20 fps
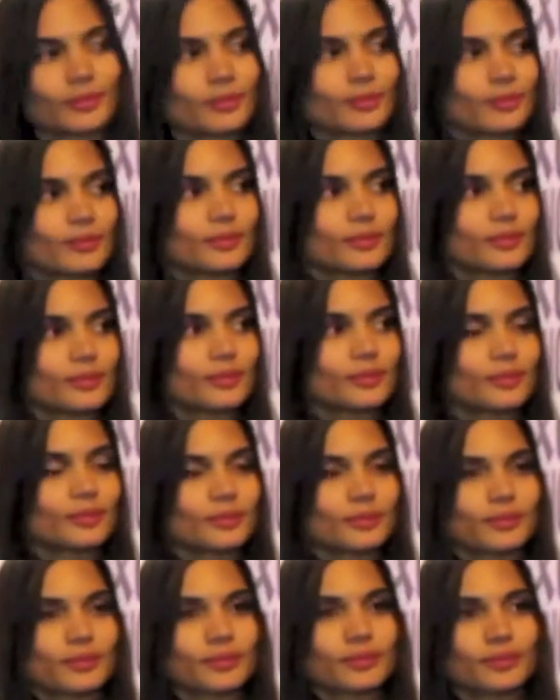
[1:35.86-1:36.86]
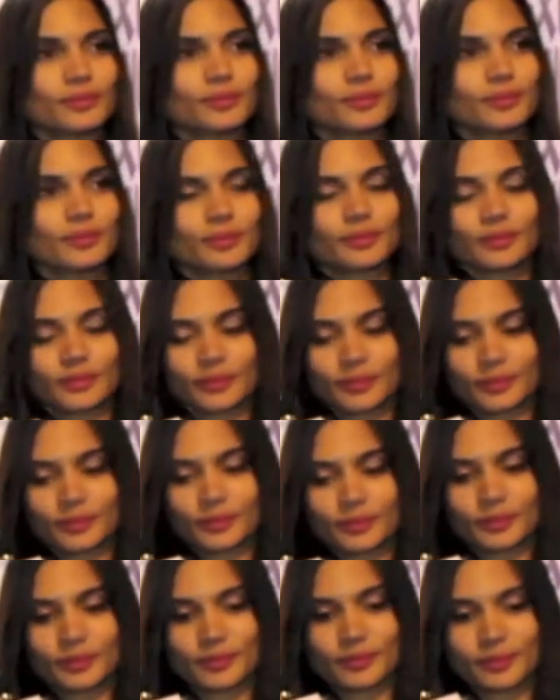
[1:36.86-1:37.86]

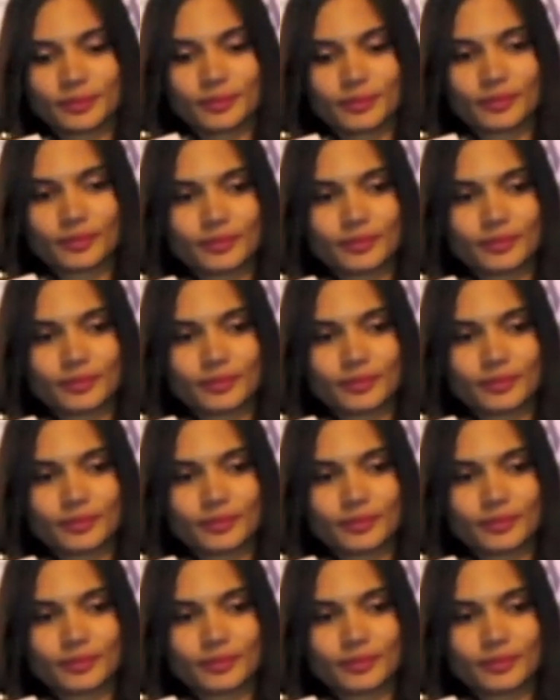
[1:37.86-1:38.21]
(silent)